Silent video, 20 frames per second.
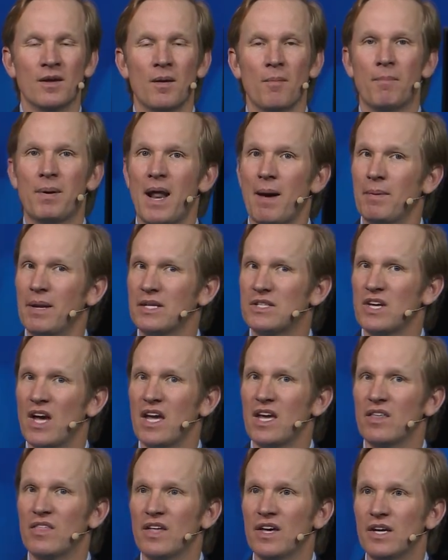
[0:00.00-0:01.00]
But I'm going to tell
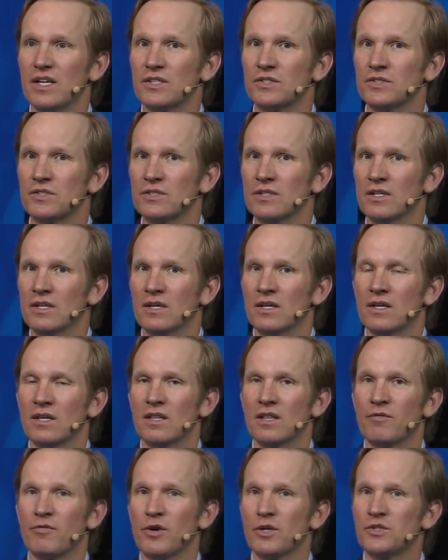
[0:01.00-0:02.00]
you this.
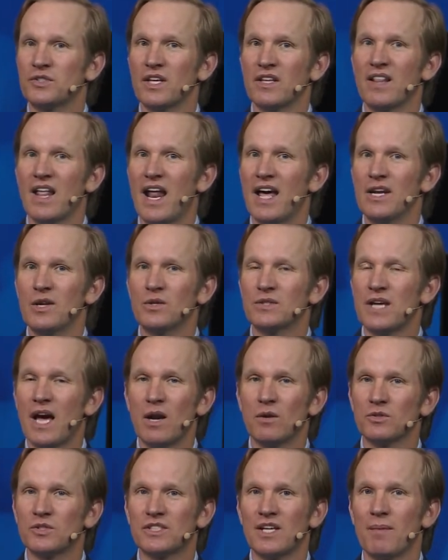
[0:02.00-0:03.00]
The first thing that I do is I
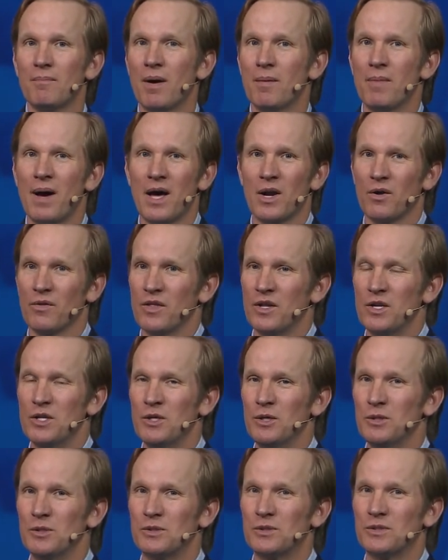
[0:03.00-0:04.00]
don't set my mind on the
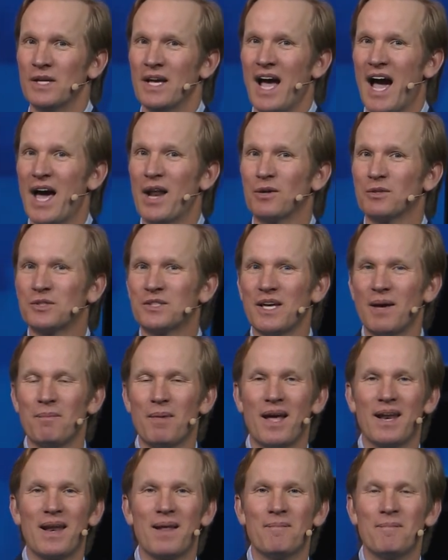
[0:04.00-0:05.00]
news. I don't set
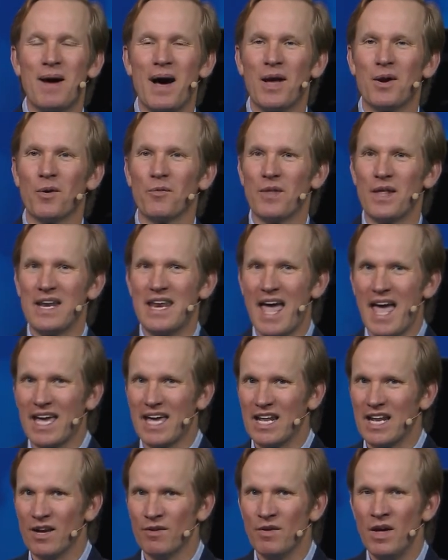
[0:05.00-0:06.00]
my mind on the
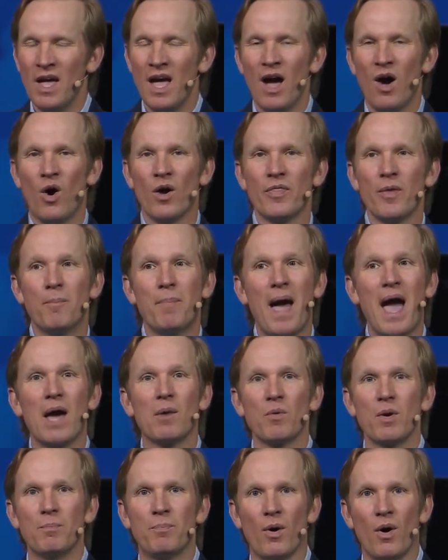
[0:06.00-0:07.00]
negative, on the
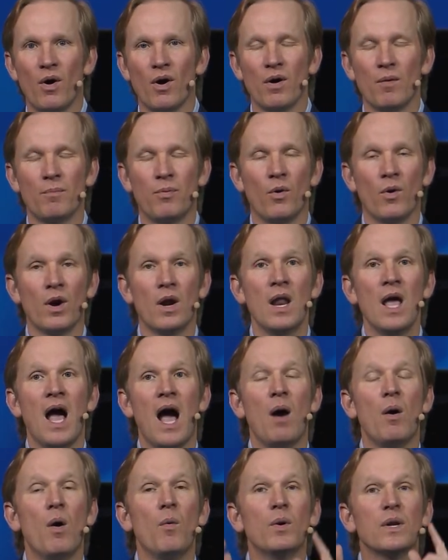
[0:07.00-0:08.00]
bad report.
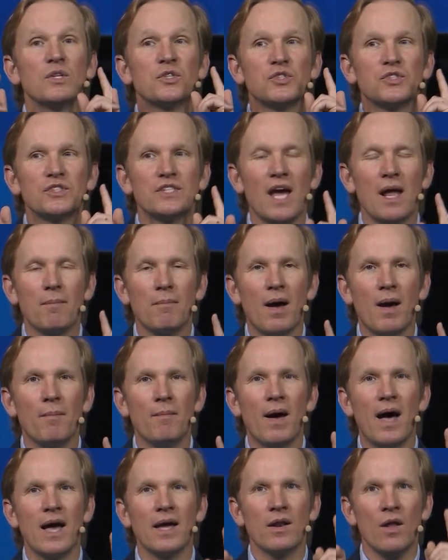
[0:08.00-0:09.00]
I, I want to set my
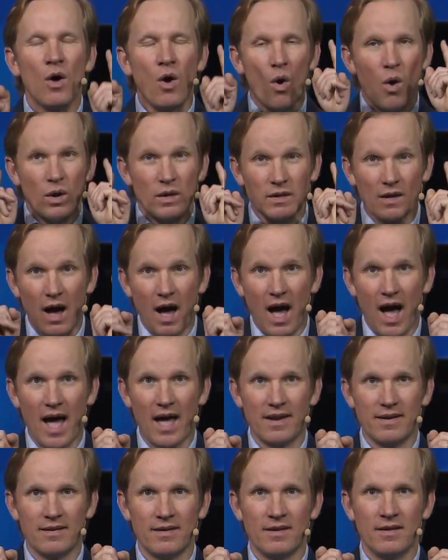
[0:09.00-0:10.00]
mind on
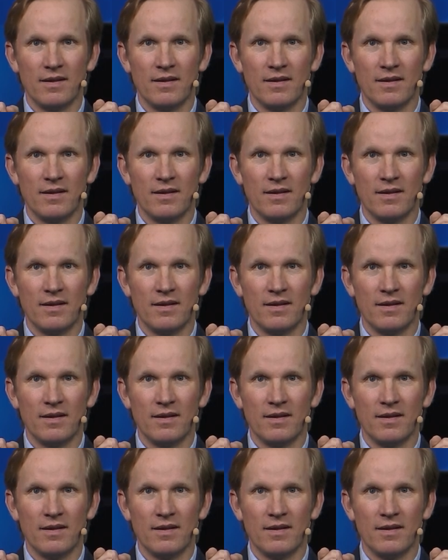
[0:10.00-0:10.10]
God.